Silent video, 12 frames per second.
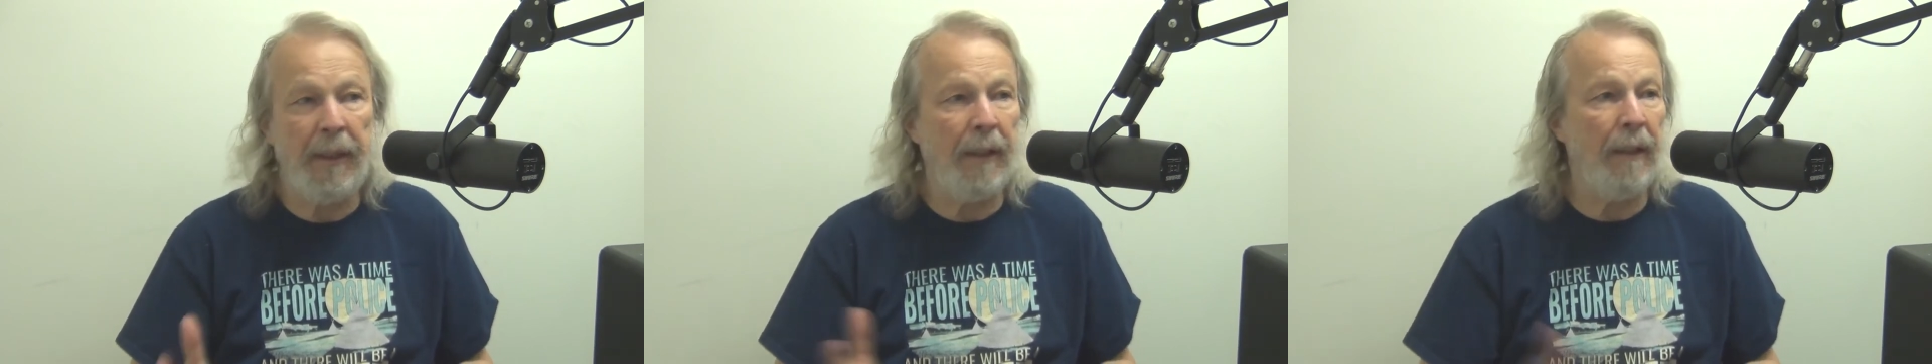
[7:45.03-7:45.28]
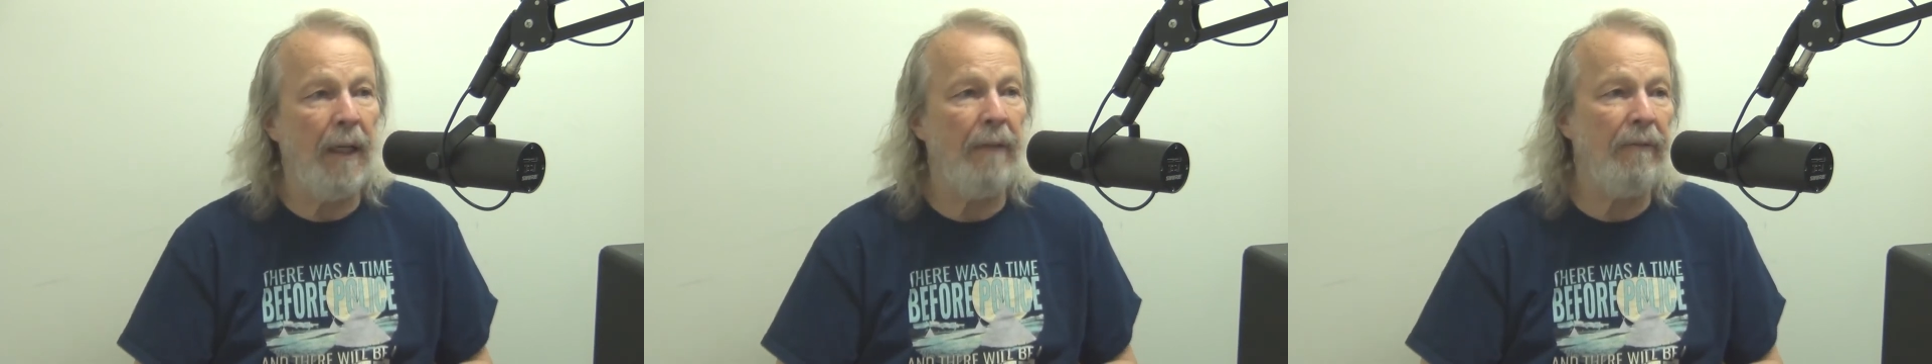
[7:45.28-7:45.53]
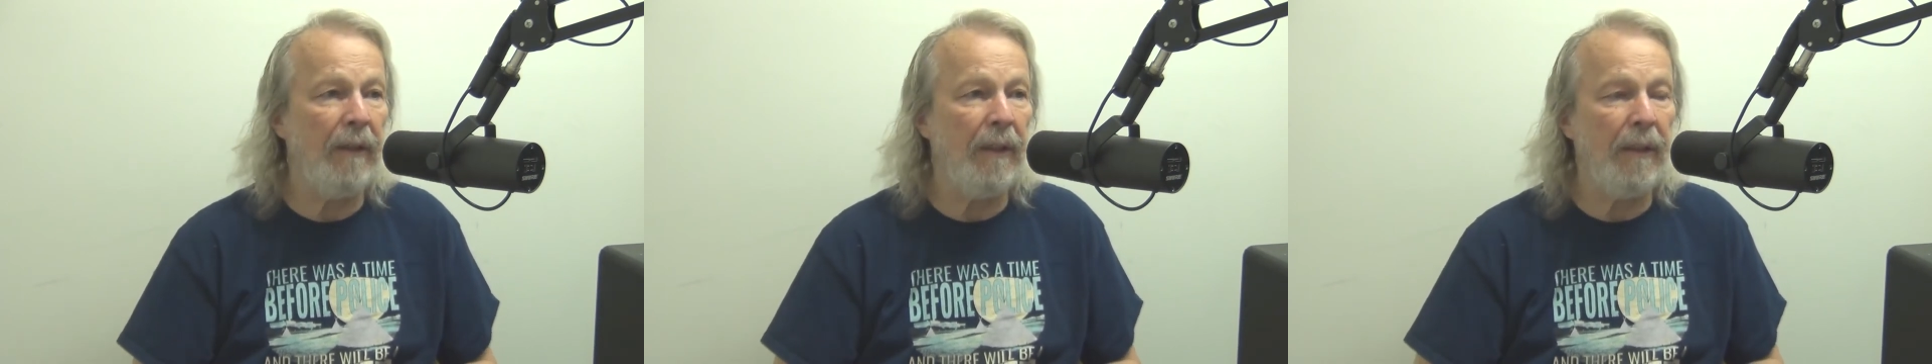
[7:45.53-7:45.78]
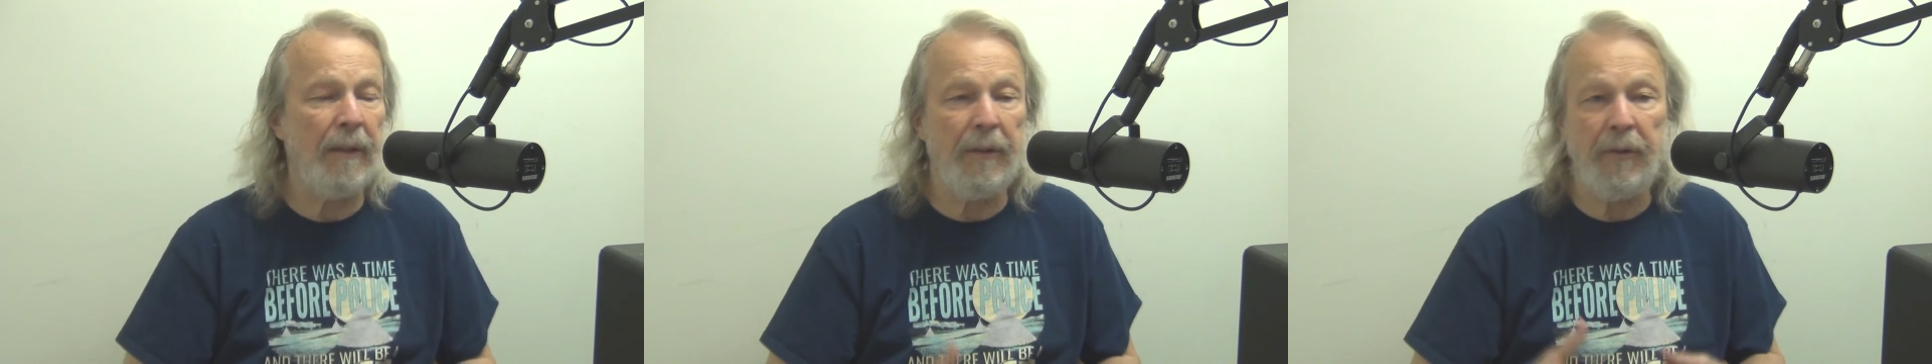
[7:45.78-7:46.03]
and loving
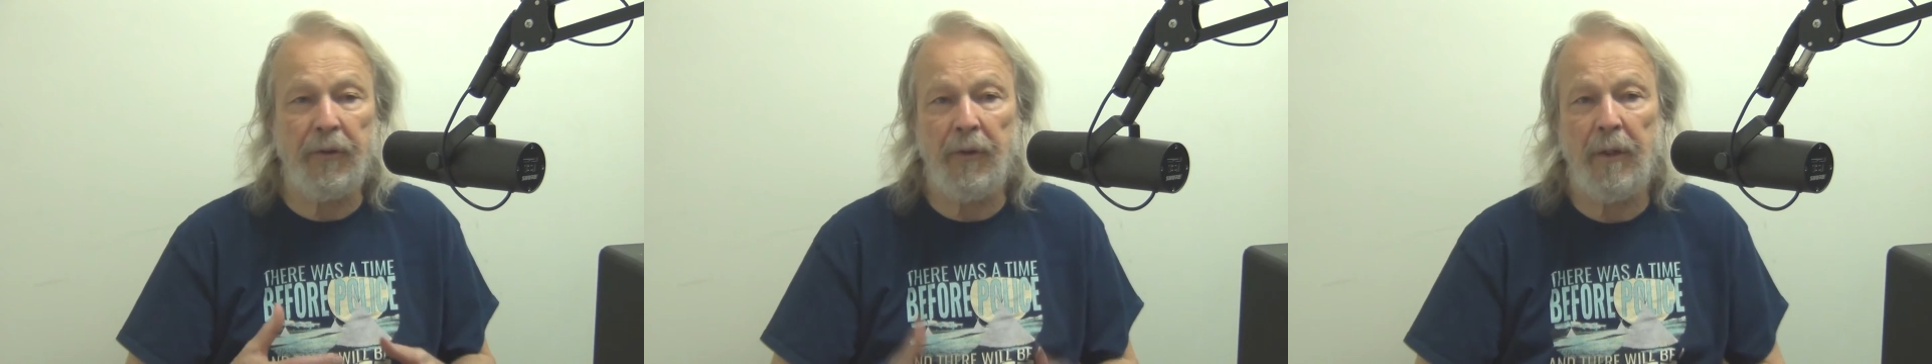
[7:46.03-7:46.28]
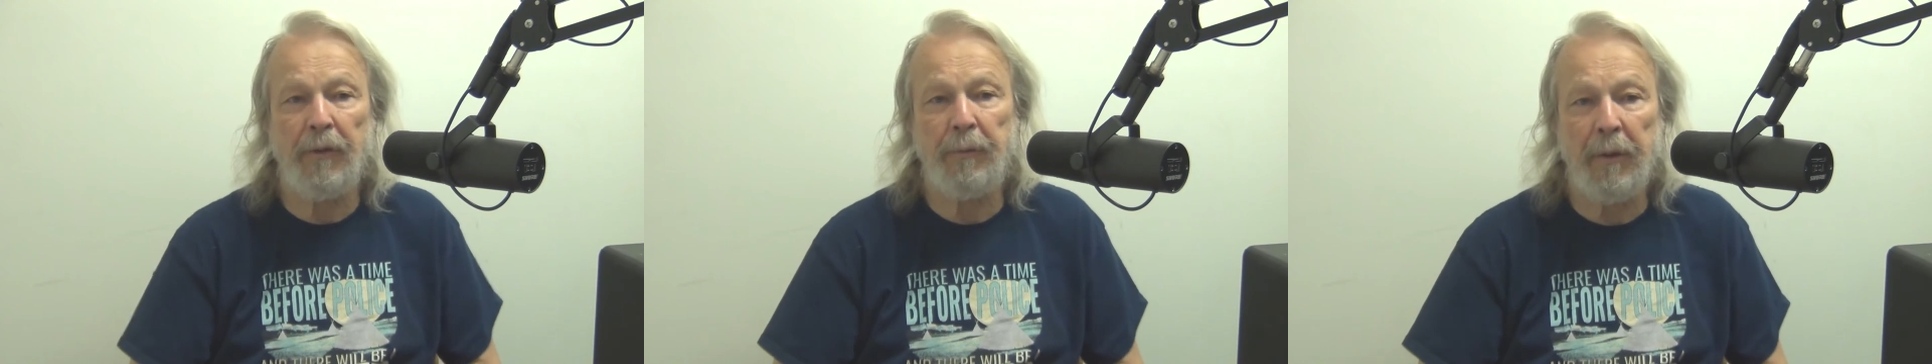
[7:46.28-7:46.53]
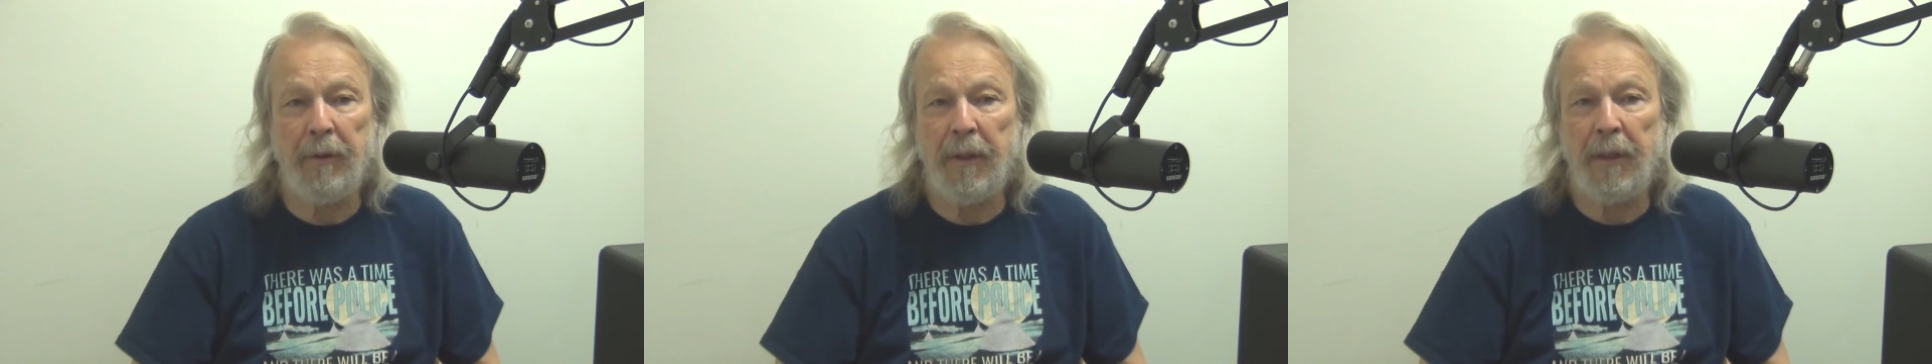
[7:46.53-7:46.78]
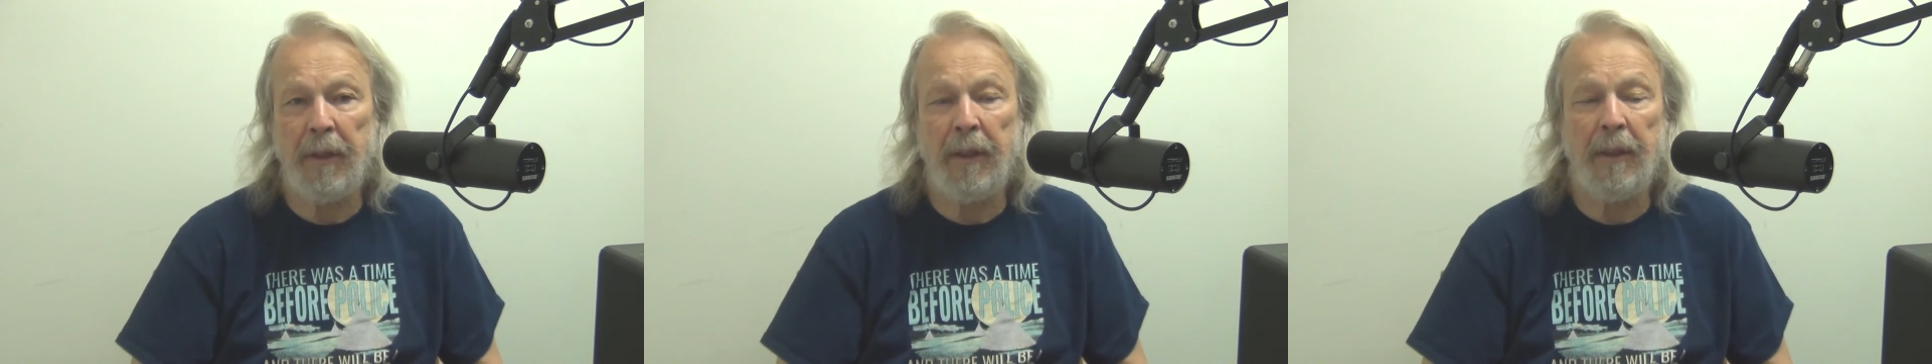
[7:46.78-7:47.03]
and
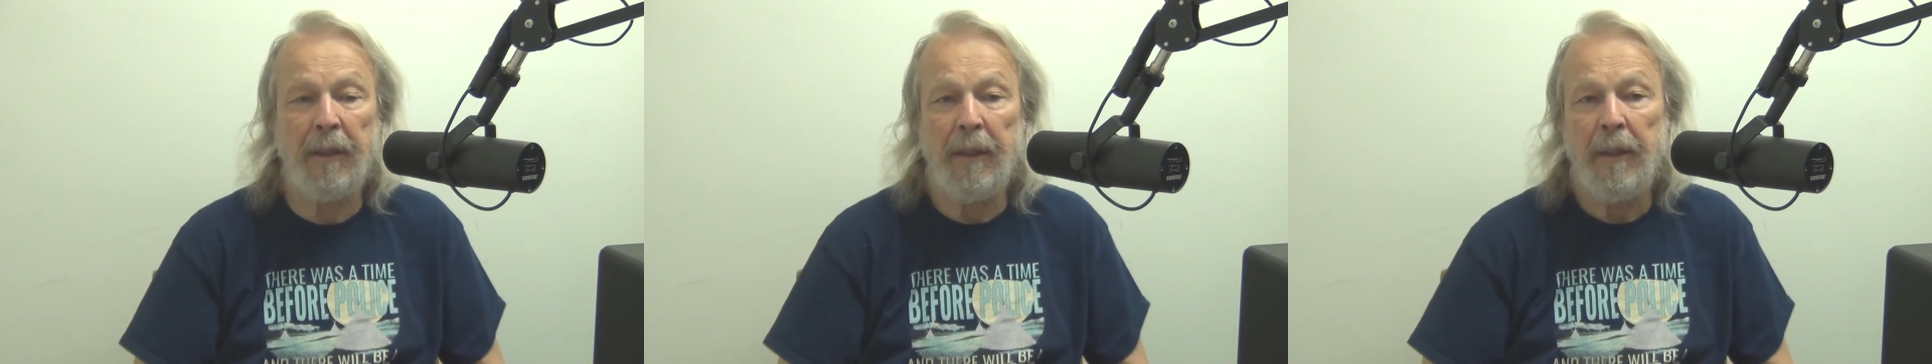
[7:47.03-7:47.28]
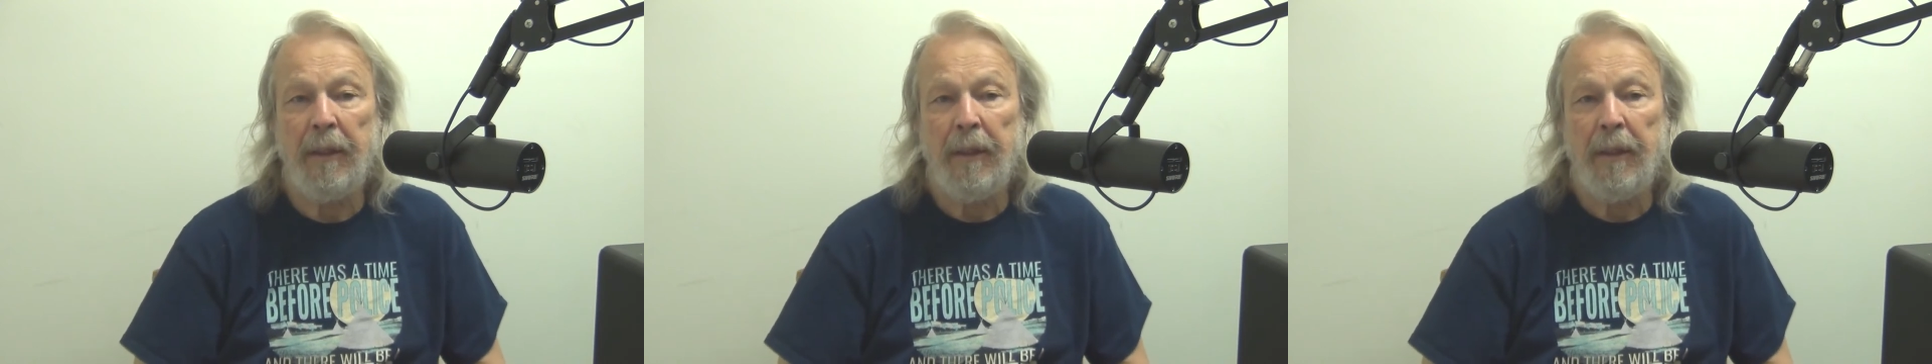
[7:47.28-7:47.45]
soft-spoken and